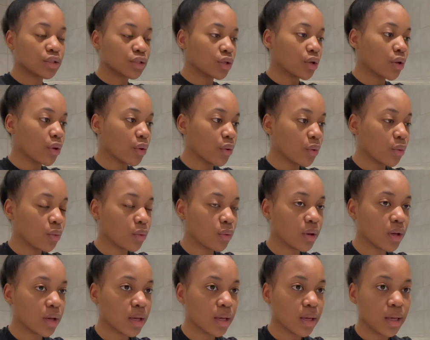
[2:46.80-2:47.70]
So
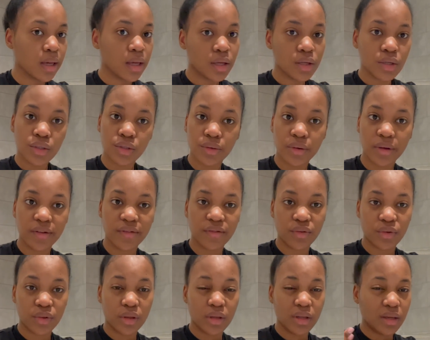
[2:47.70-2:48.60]
sorry
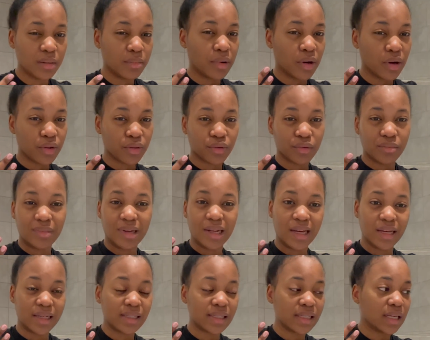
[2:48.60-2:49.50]
for the bathroom
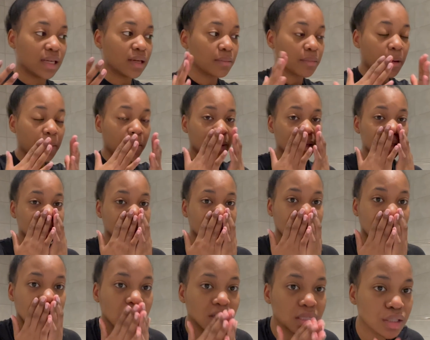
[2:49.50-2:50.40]
lighting, but my
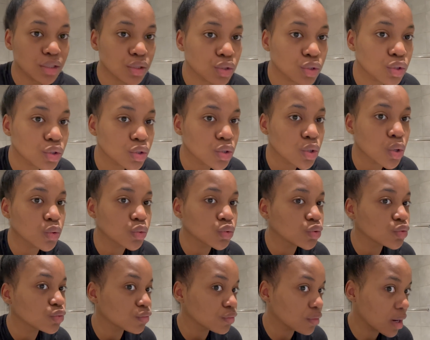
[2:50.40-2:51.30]
skin is so
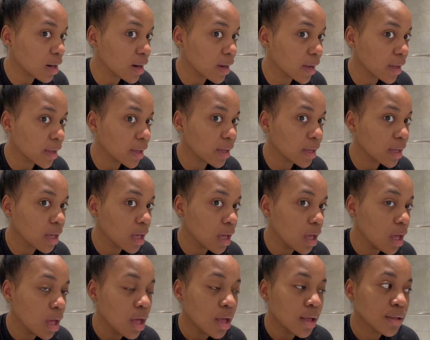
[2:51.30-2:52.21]
dry,
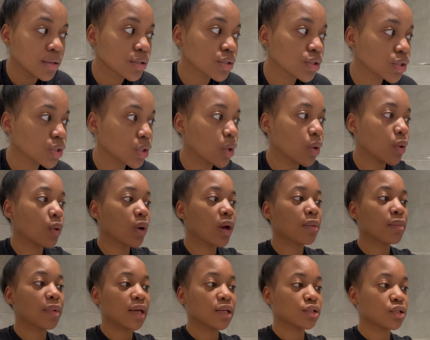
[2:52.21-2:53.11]
so I'm
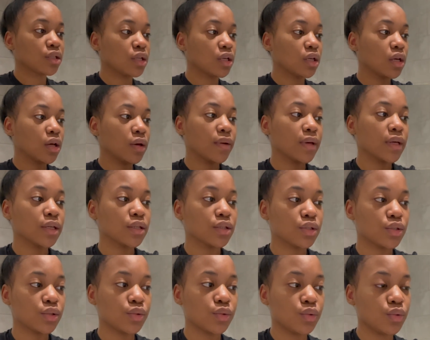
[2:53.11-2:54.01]
actually going
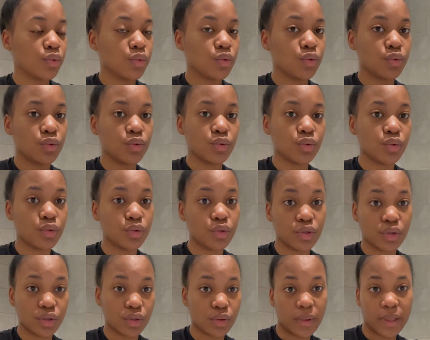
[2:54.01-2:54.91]
to
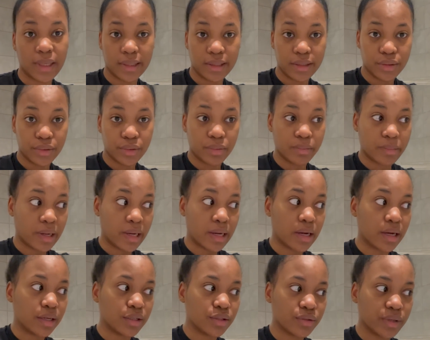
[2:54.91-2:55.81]
just quickly do my
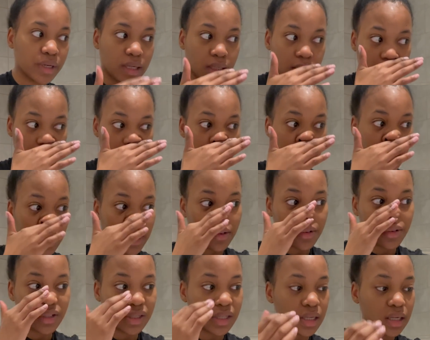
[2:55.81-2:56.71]
hydrating skincare
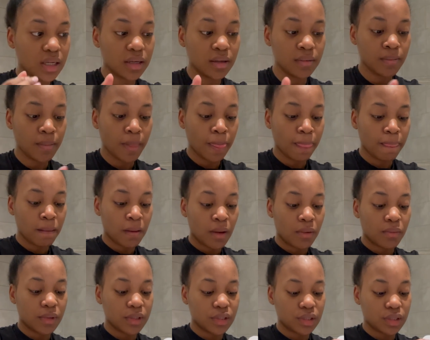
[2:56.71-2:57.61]
routine,
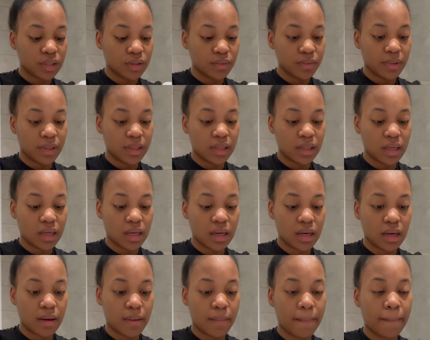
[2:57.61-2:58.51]
which is with
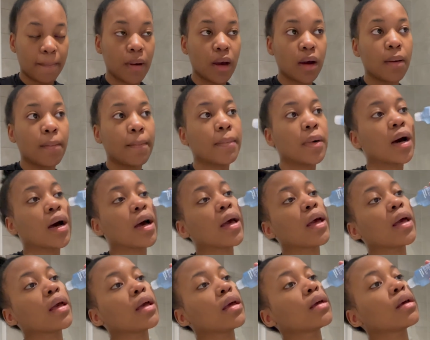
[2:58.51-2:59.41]

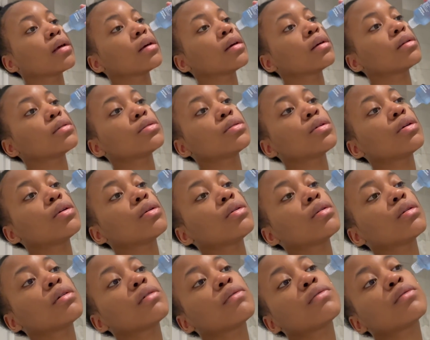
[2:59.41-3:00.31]
my
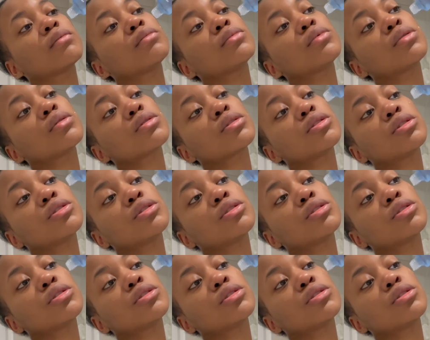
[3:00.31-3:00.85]
toner from Dr.